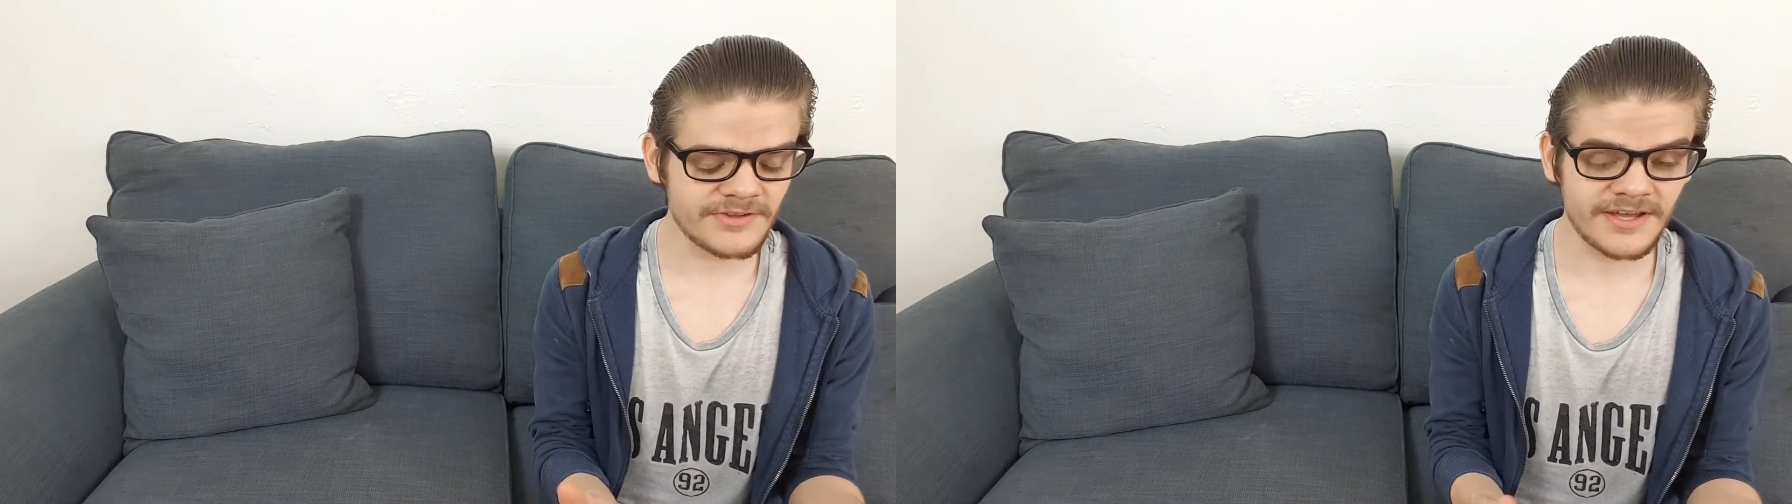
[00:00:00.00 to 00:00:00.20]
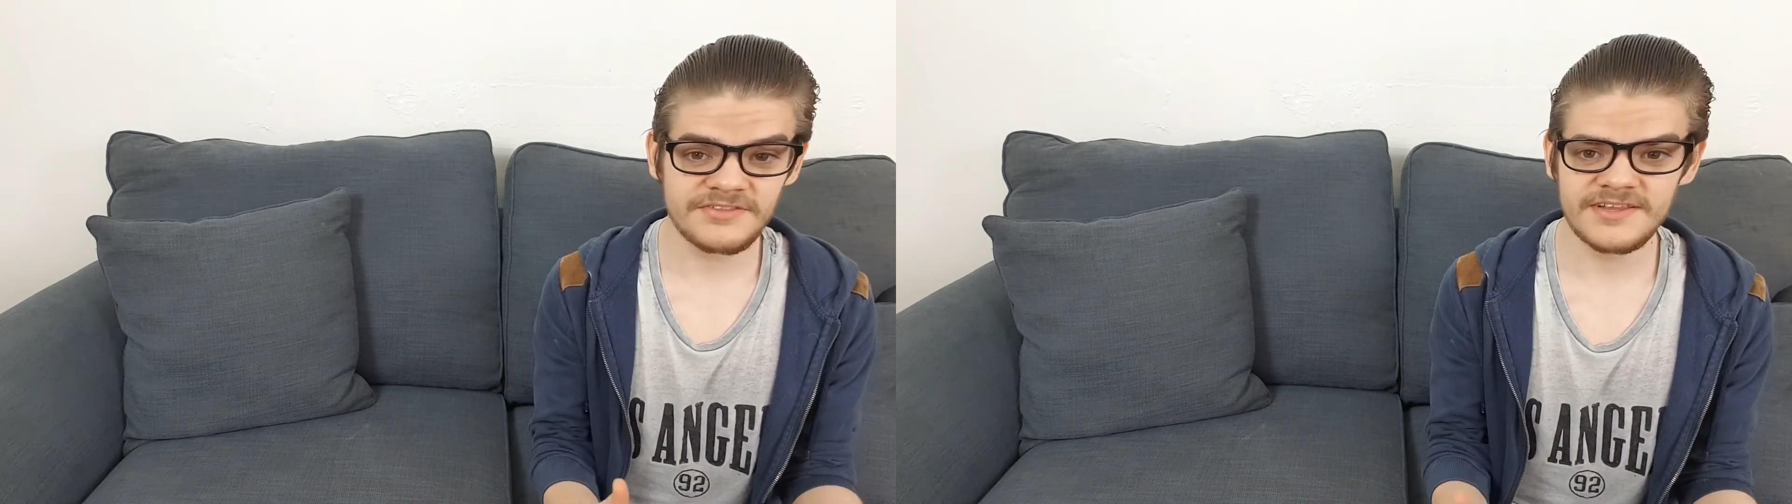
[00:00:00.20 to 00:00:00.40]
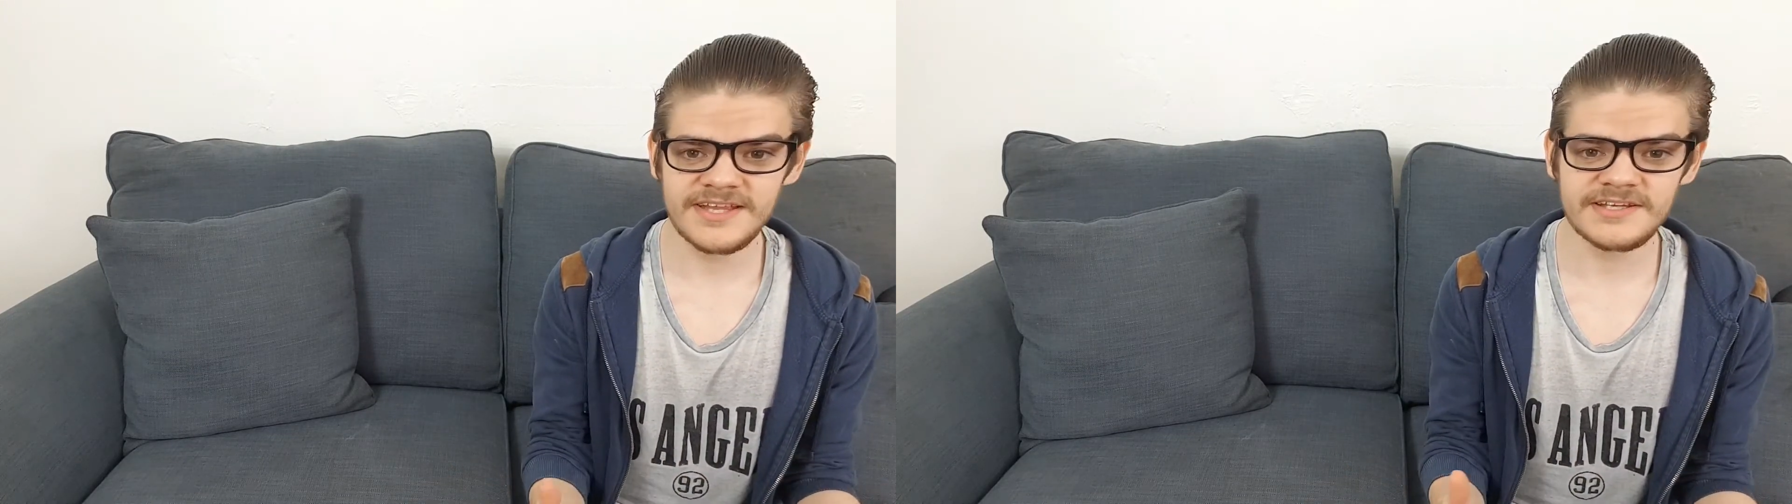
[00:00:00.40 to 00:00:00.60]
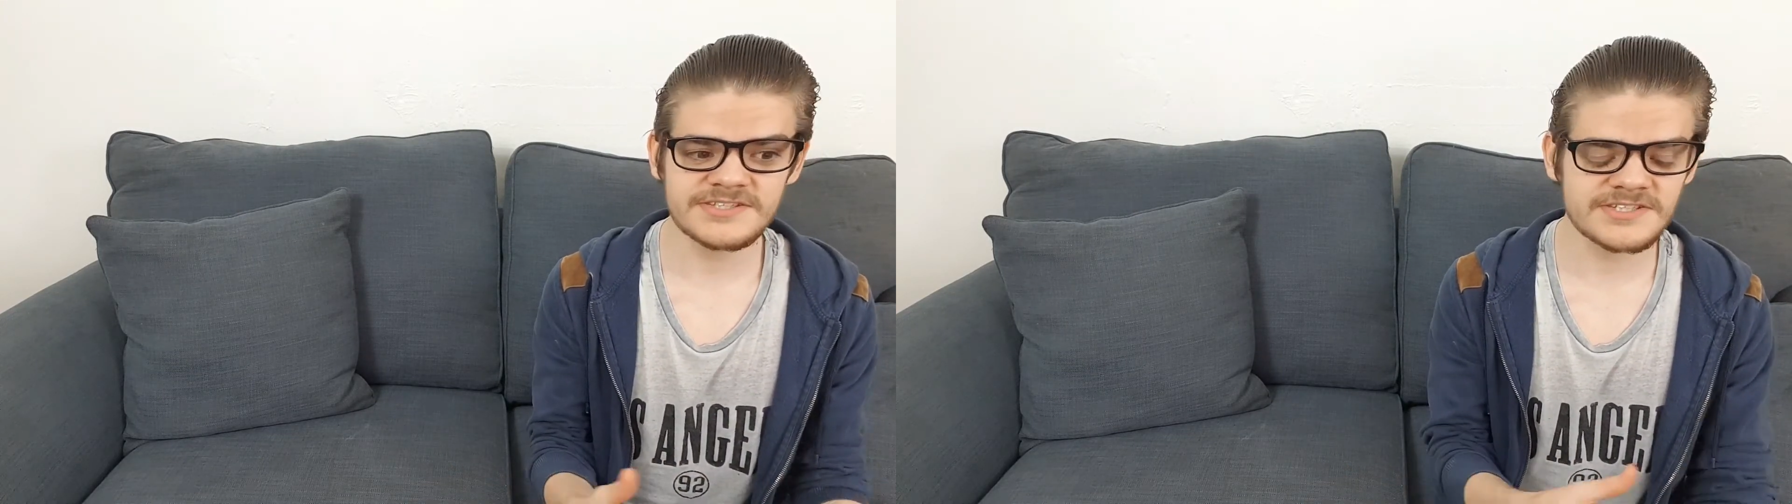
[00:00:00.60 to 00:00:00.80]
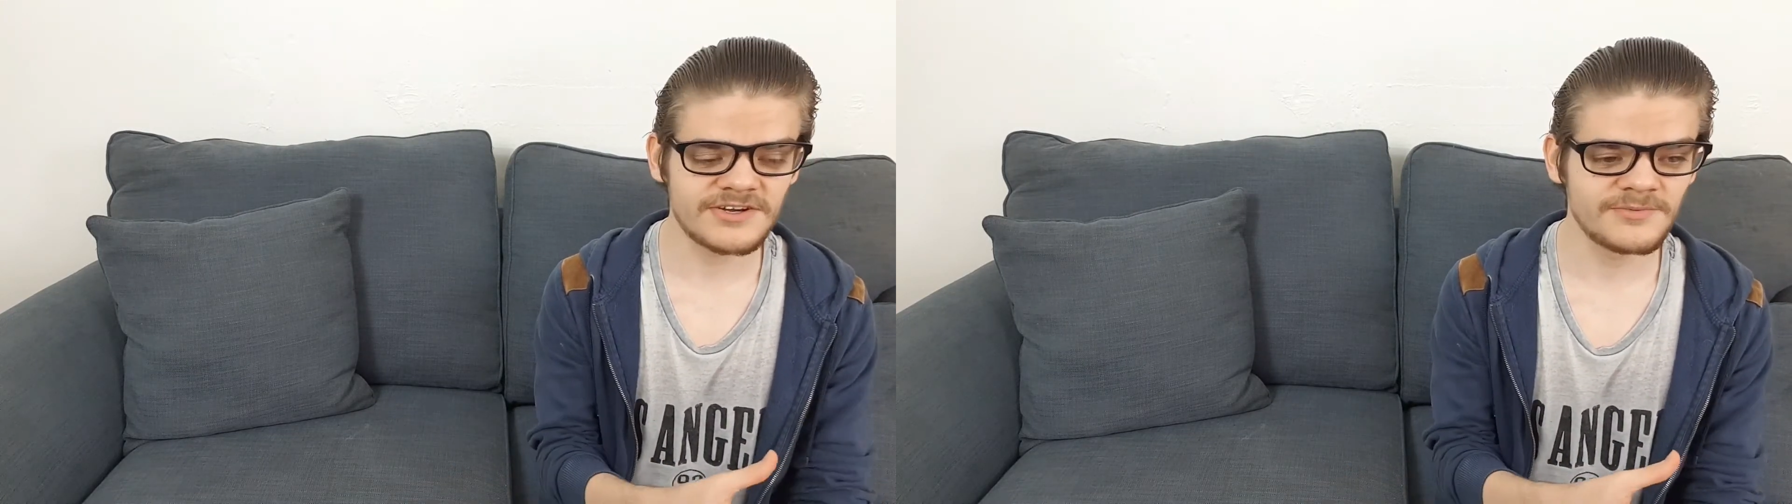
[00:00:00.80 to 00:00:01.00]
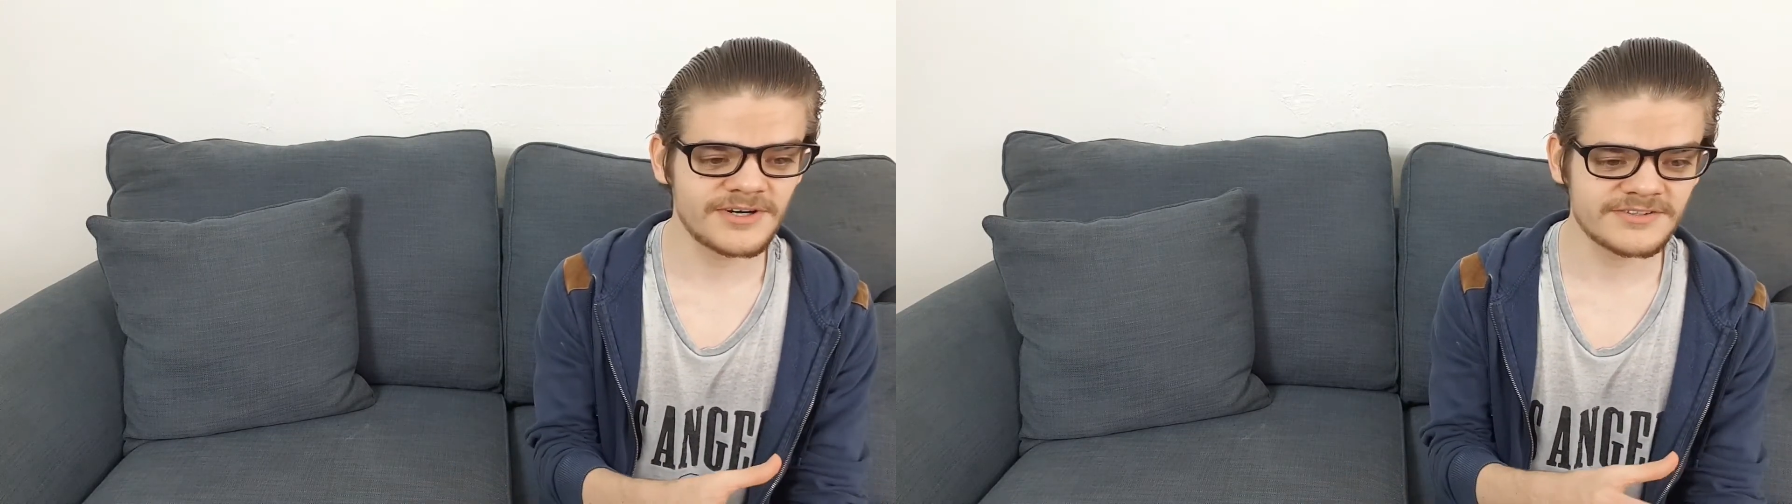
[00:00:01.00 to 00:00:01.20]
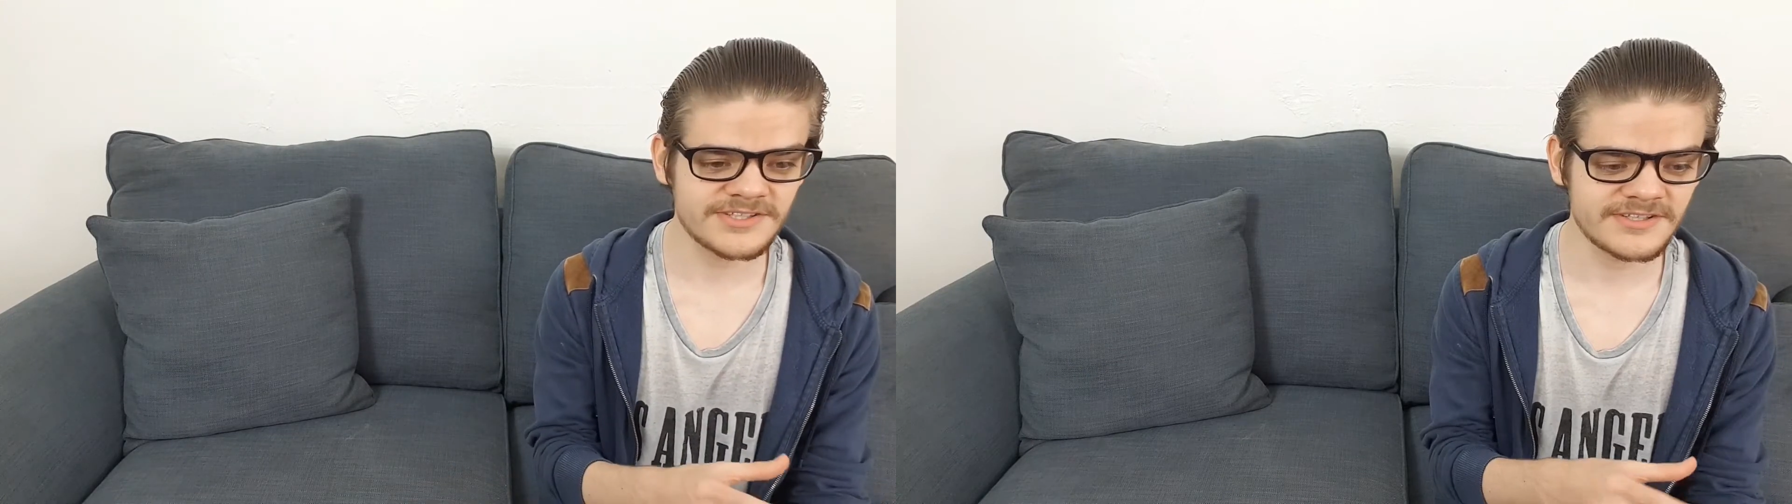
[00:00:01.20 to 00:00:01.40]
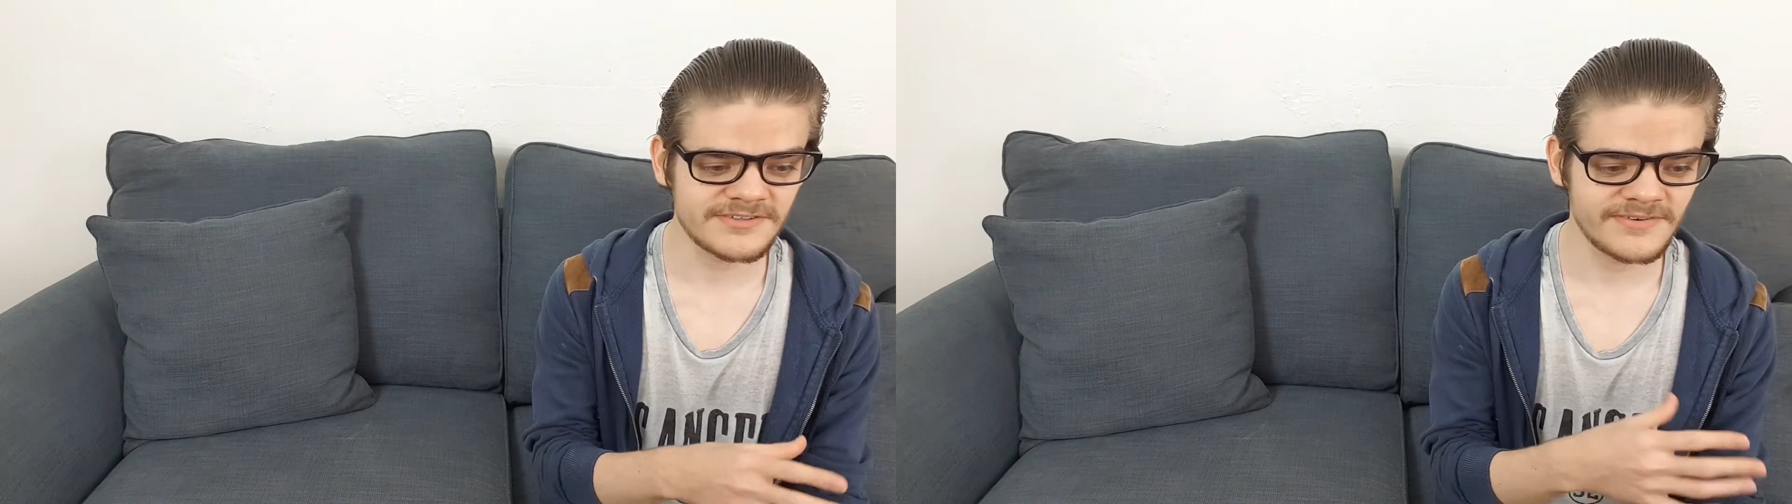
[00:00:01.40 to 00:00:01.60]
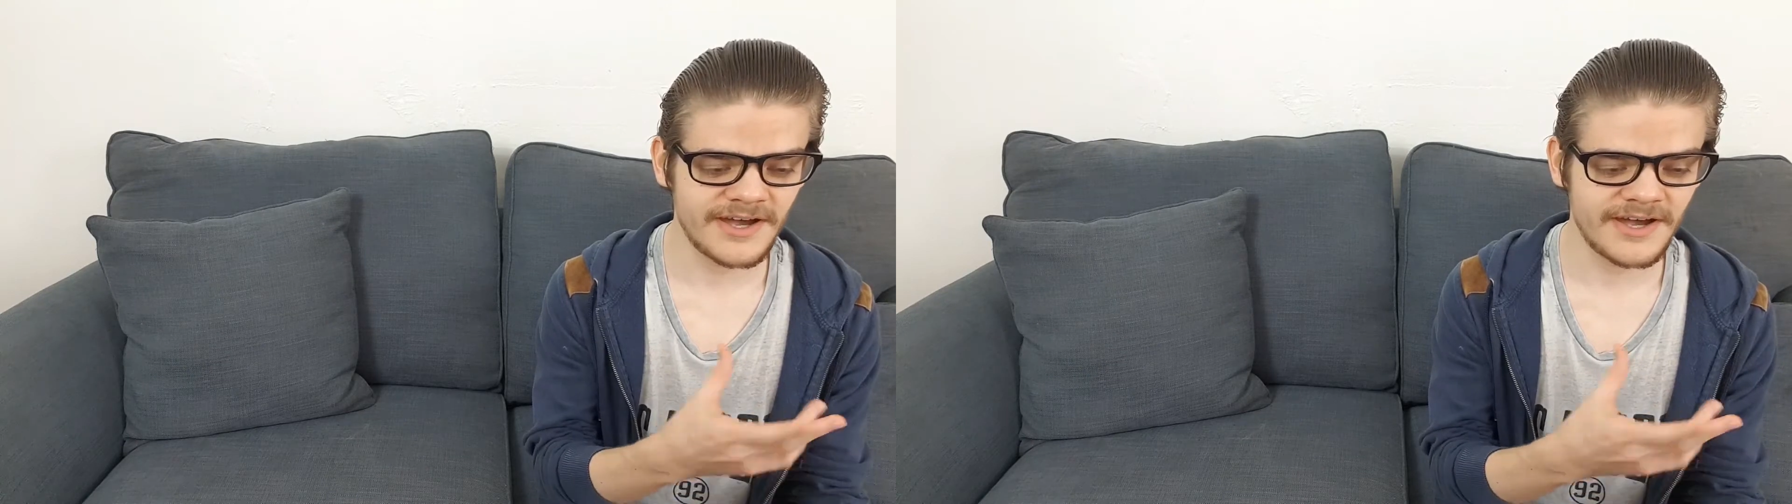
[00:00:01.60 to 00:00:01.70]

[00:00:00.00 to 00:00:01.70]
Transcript: I think next time what I'll do,